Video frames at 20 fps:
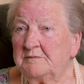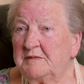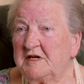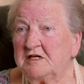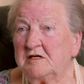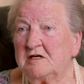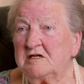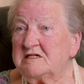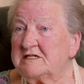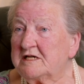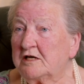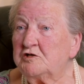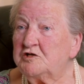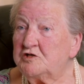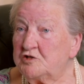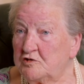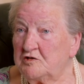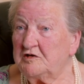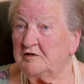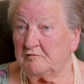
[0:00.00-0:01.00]
Because I
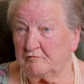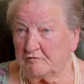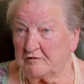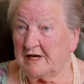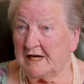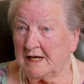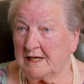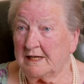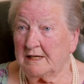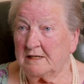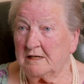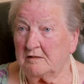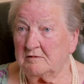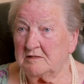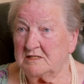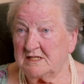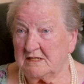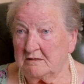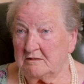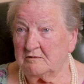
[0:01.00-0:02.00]
should have really gone
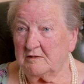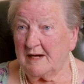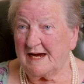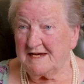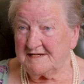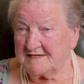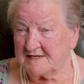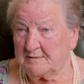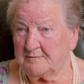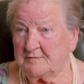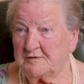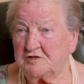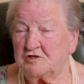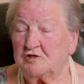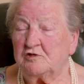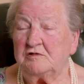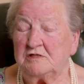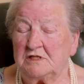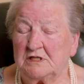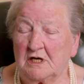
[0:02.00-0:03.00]
to Essen,
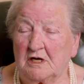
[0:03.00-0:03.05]
shouldn't I?